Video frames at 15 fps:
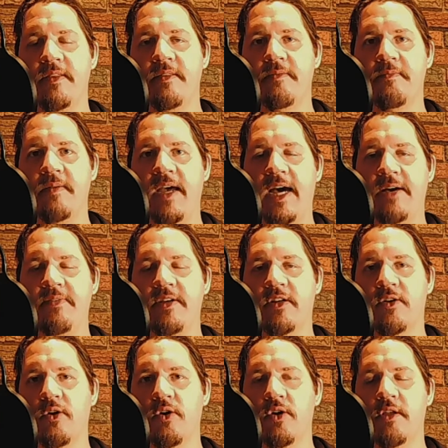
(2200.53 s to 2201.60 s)
having
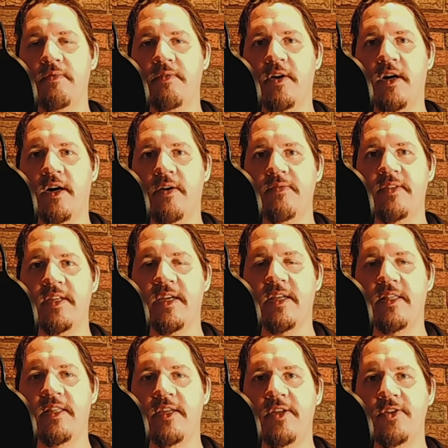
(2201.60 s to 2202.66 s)
Cole involved
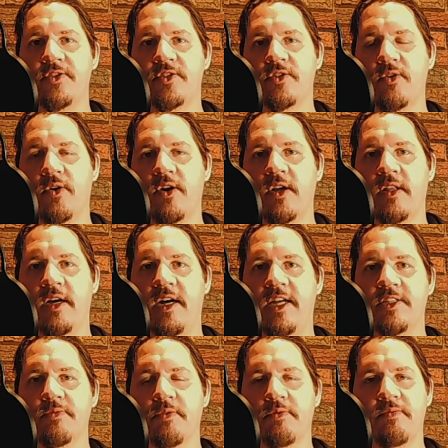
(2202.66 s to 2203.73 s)
in these
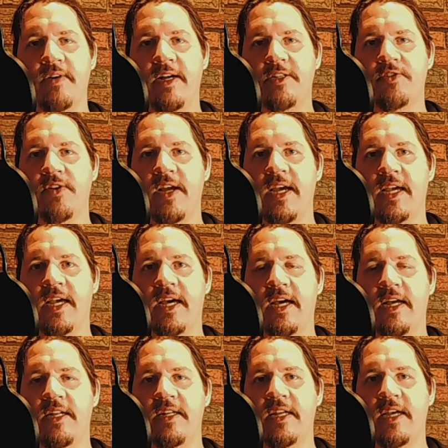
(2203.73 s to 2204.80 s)
storylines with Red
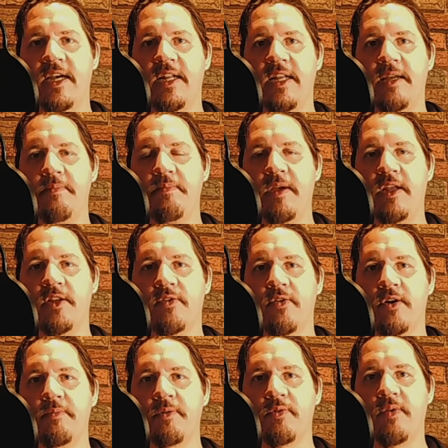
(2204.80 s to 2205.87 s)
Dragon and him being
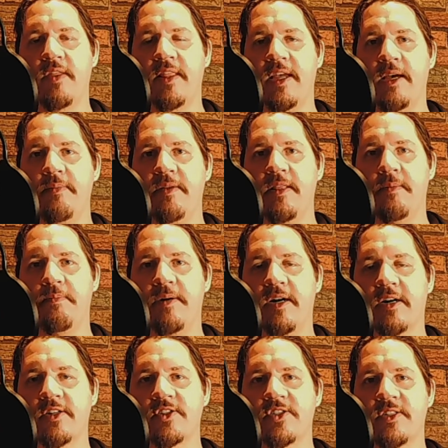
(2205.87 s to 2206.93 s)
torn between them and the
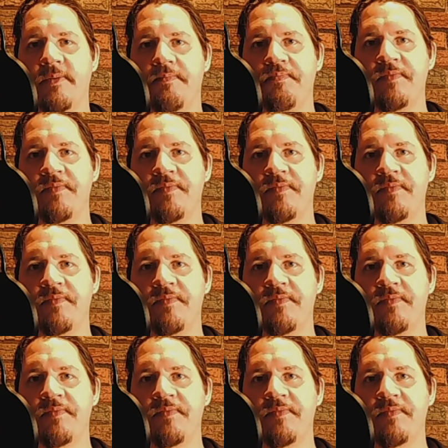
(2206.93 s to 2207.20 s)
Bucks,